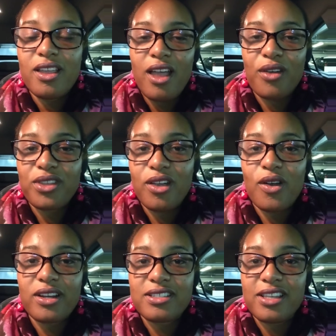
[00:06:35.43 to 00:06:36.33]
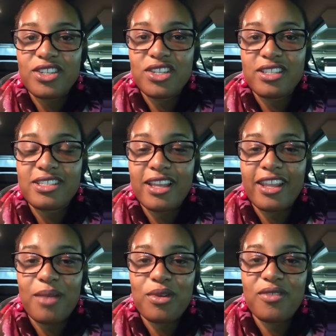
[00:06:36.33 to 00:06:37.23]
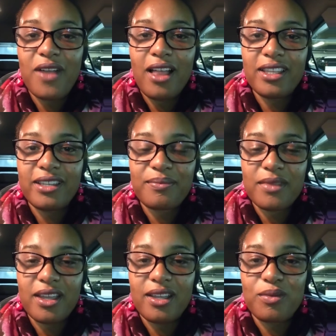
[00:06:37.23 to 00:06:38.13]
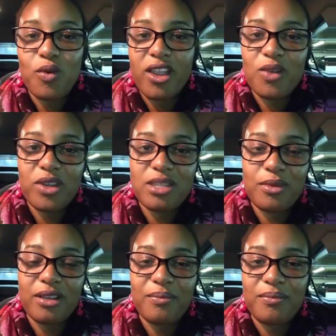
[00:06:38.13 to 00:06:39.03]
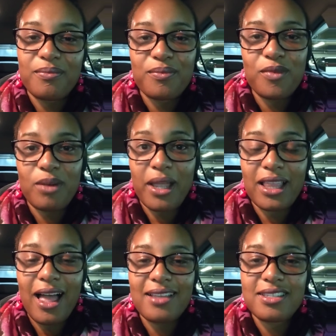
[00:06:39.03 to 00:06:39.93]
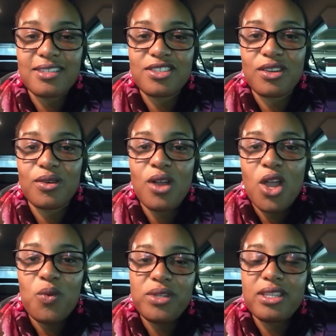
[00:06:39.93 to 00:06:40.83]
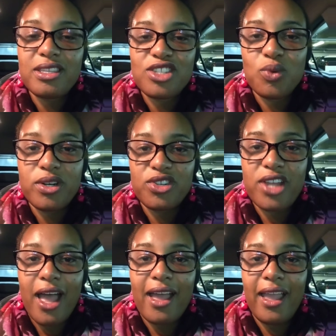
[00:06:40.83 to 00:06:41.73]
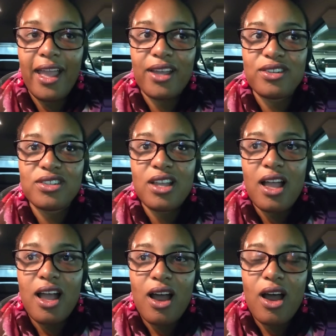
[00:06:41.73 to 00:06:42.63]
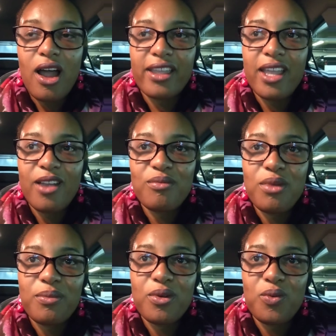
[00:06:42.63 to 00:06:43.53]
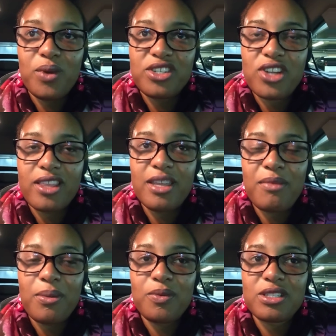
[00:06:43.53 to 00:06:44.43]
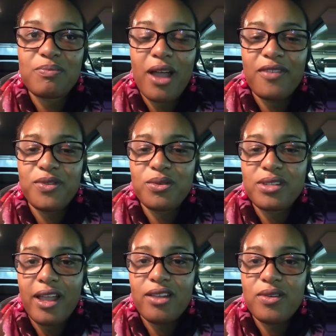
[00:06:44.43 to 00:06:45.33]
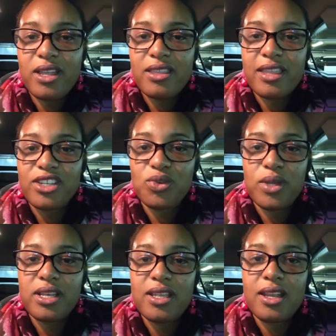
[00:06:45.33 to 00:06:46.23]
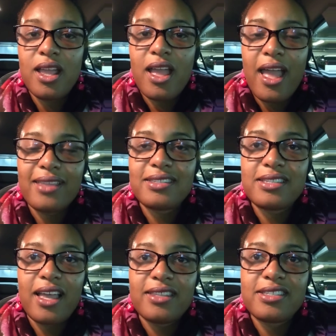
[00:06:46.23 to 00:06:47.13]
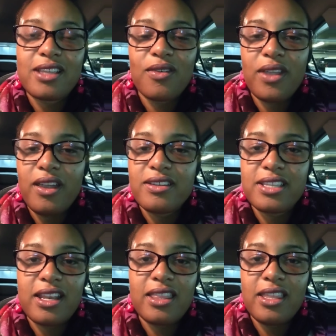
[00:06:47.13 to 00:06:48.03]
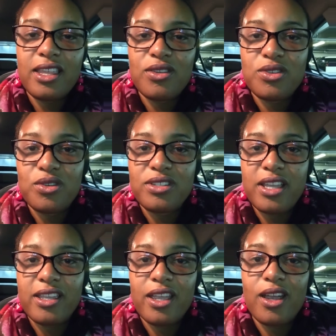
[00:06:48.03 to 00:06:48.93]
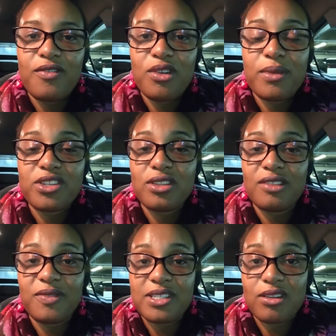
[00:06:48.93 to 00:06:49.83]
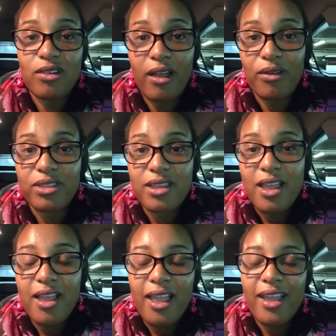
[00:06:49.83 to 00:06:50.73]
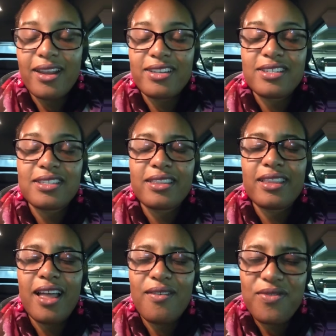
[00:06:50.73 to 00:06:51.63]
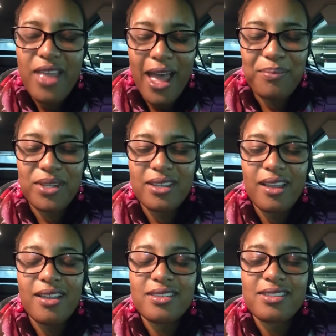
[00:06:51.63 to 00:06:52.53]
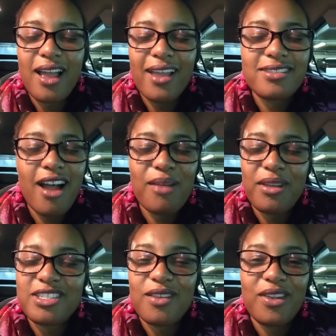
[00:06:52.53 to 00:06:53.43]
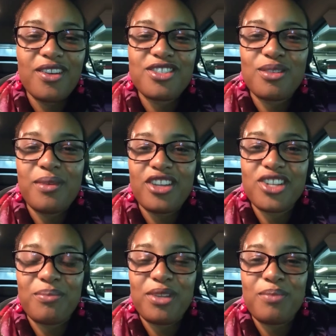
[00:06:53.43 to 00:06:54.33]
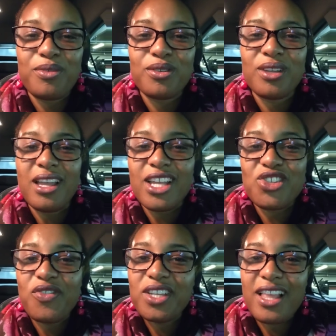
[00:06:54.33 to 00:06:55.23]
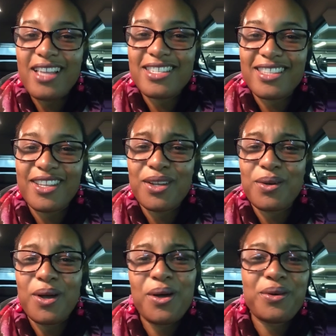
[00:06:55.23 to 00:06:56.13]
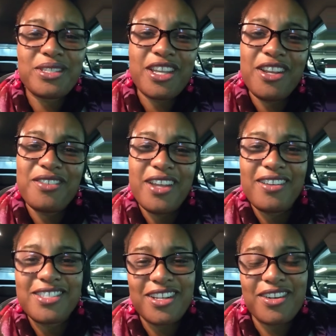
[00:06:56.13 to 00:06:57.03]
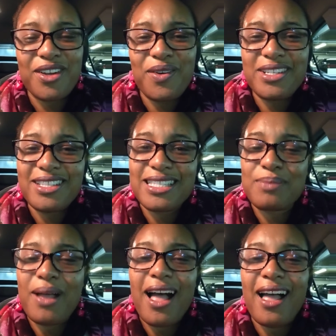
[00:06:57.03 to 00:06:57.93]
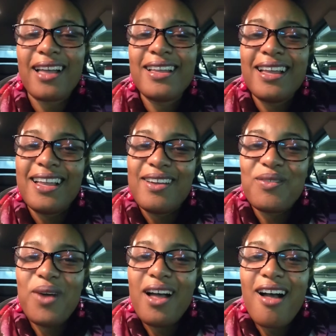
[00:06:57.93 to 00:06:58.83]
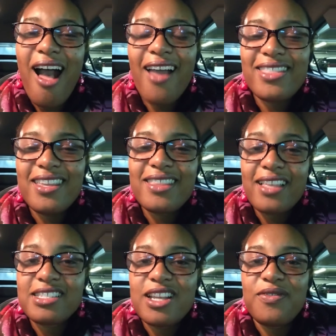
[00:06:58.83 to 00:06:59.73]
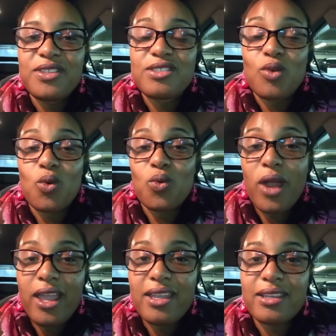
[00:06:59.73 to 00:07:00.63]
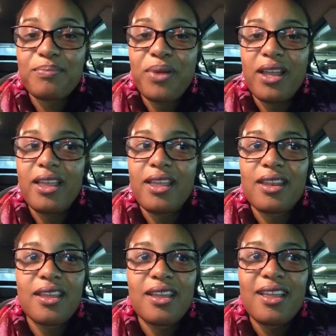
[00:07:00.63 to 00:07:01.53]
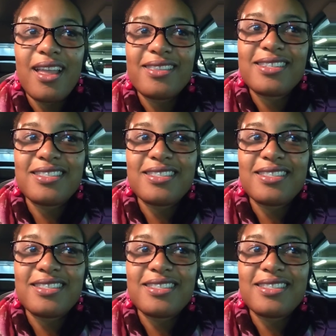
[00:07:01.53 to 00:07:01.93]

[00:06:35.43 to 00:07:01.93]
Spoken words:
healthcare organization in San Gabriel Valley, and I'm working with them on one of my classes. So we did this Twitter chat, and I can't remember which, I think maybe it was My Food Diary. They tweeted and said, self-care is anything that you do to take care of your mental and physical health. And I just love that, because I talk about self-care so much and people trivialize it. They go, oh, it's getting your nails done or going to the spa. Well, I think that stuff is great, but it's